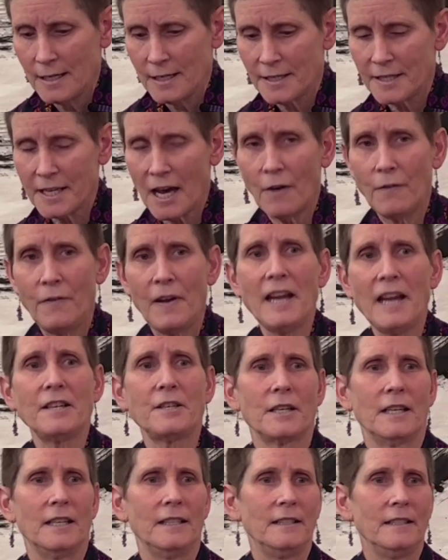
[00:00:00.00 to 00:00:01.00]

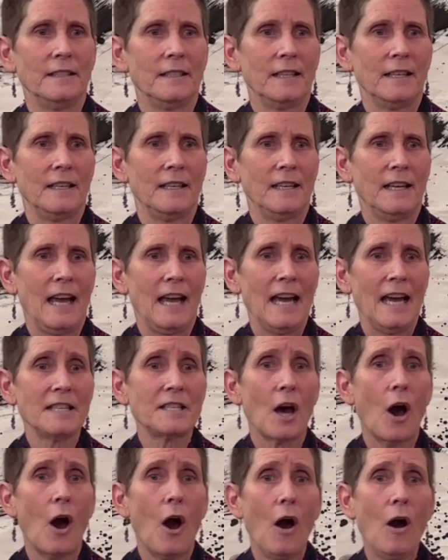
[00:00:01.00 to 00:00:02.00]
Salvation
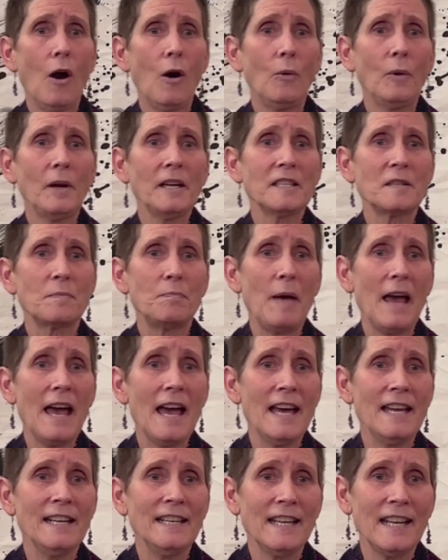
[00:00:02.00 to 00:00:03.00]
has always
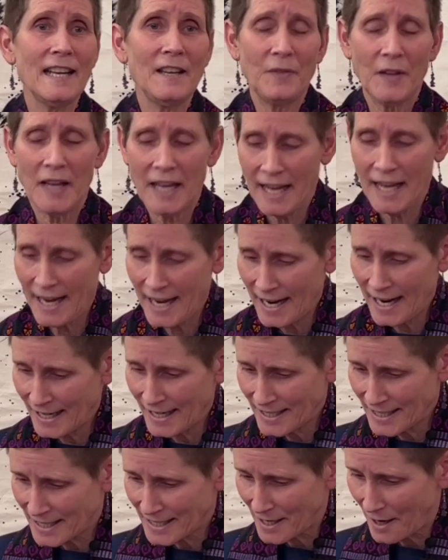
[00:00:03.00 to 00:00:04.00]
been in the
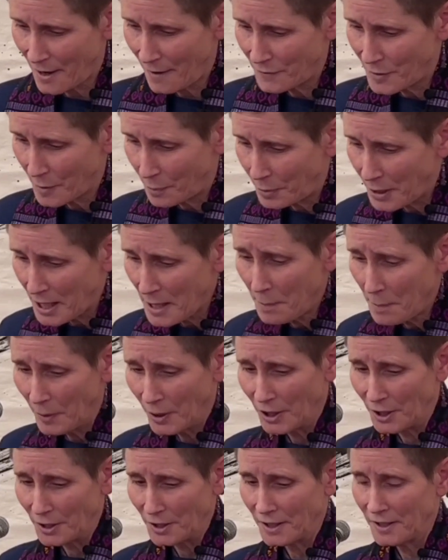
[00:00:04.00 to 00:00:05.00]
hands of the
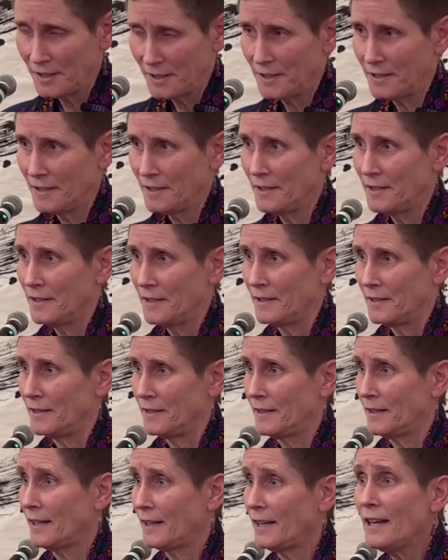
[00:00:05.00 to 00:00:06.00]
people,
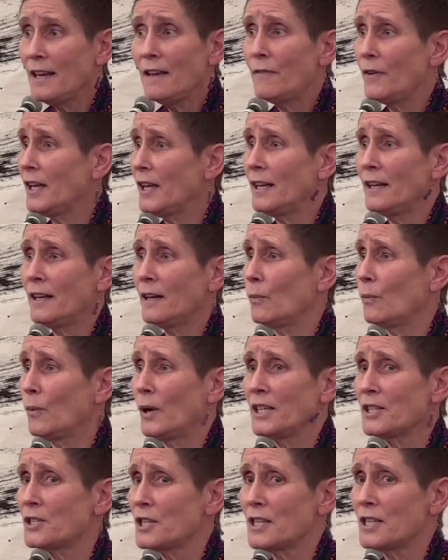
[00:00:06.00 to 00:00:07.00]
even
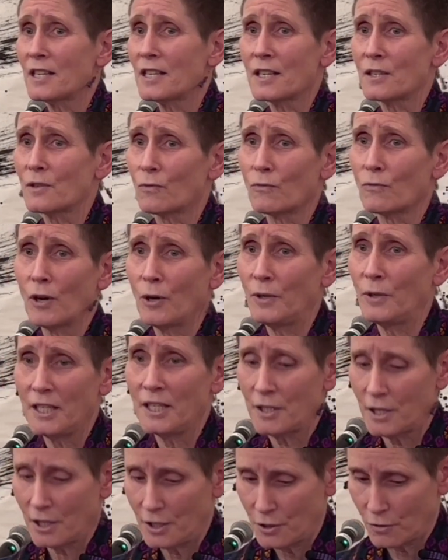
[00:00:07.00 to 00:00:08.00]
when Jesus rode
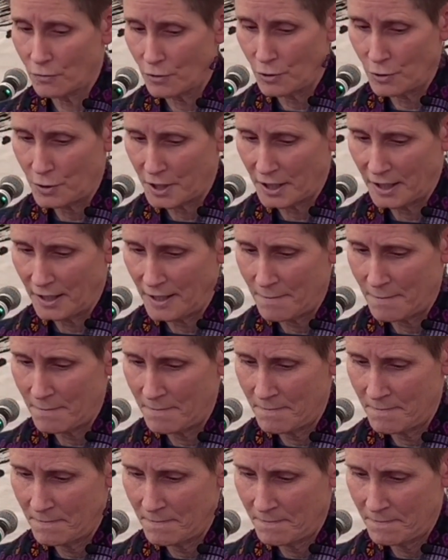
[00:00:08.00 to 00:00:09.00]
into
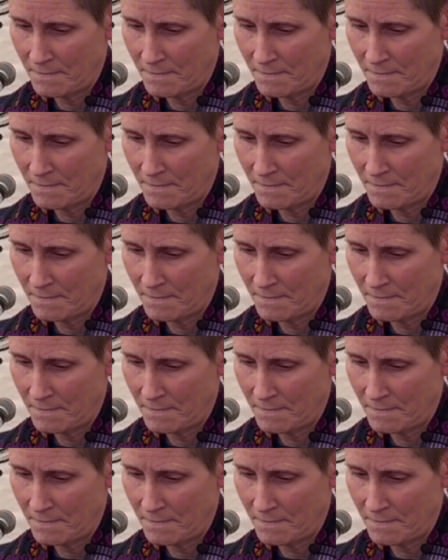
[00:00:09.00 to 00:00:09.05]
Jerusalem.